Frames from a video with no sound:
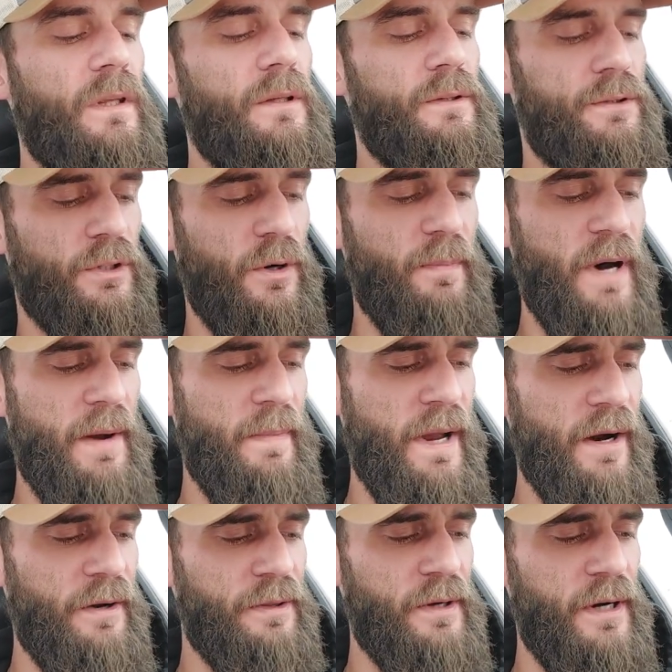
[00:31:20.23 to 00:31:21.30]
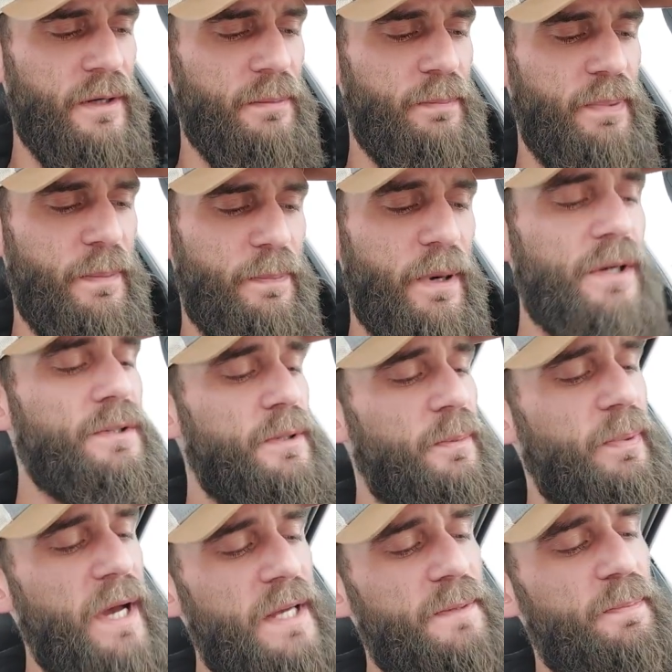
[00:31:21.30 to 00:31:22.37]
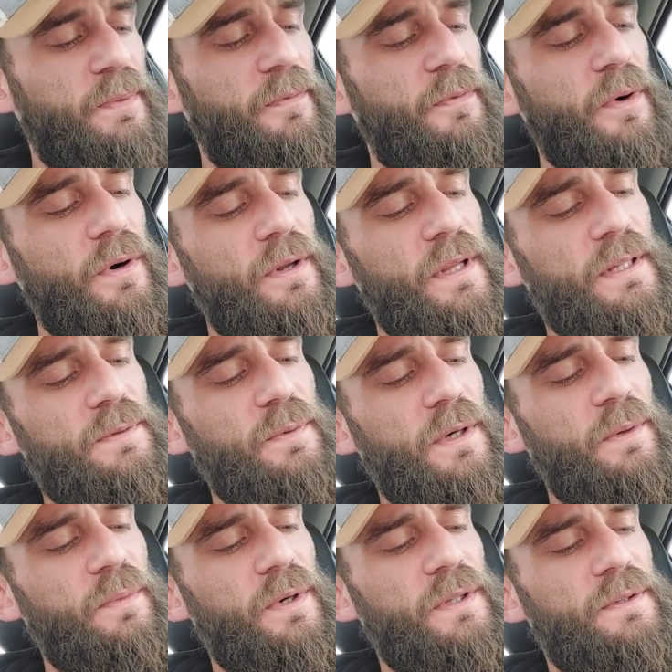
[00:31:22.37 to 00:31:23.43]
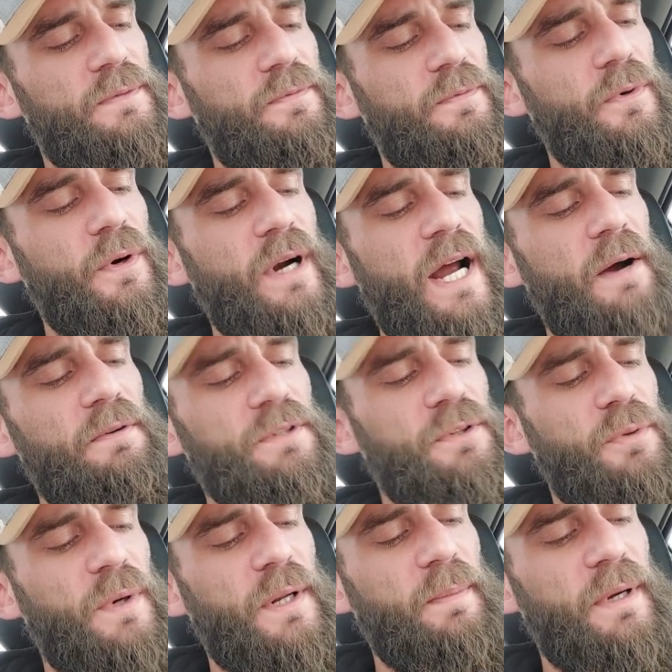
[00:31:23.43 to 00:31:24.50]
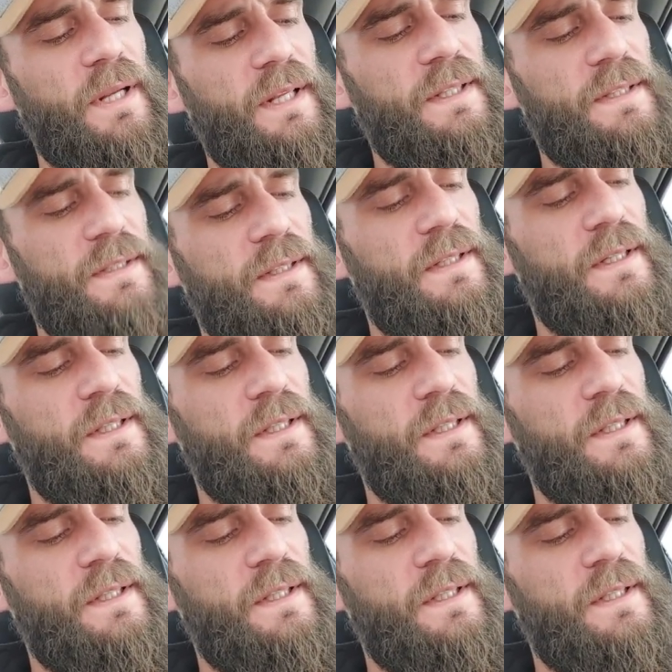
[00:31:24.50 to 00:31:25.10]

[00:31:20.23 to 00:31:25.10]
So my marathon personal best before this one was 4 hours and 20 minutes.